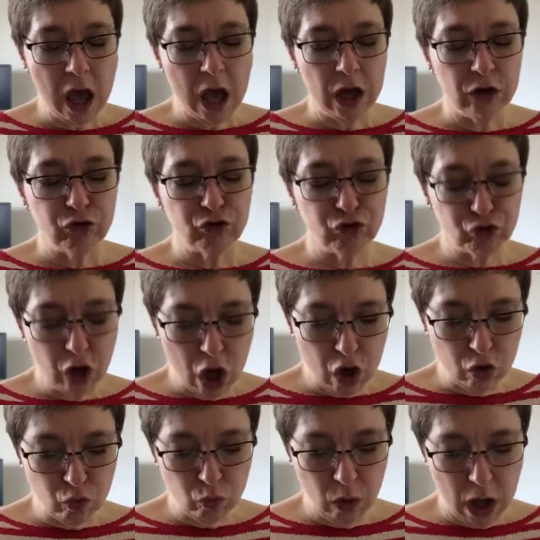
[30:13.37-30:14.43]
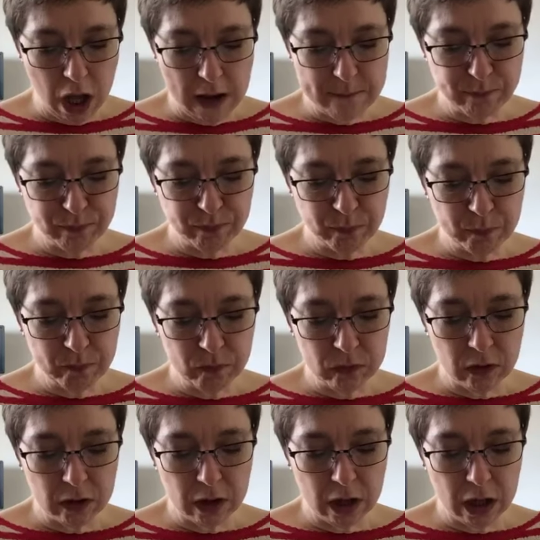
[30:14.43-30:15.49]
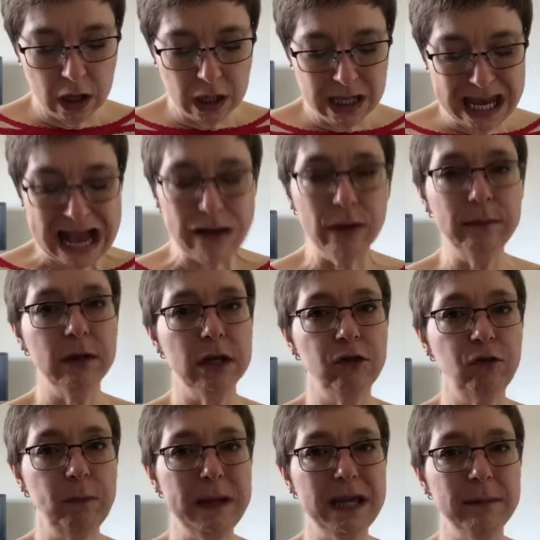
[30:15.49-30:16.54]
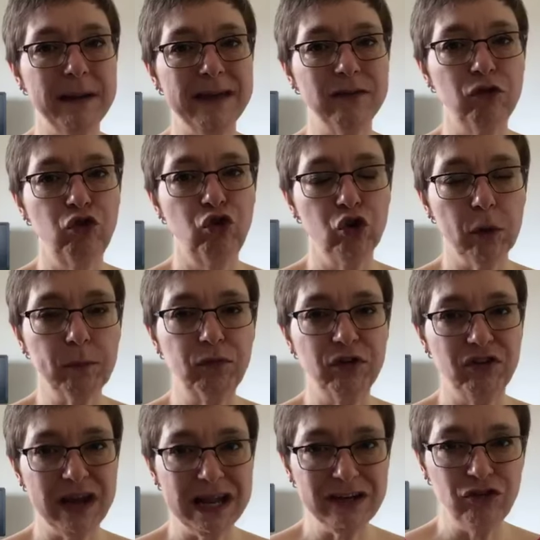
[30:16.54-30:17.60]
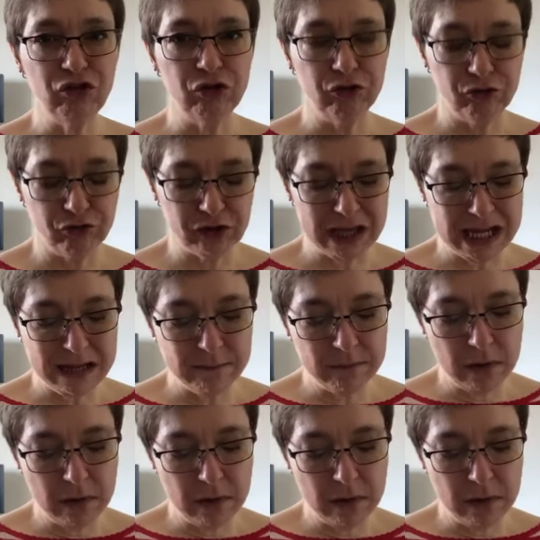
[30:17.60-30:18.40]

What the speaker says: So, now I'm going to speak about the job retention scheme,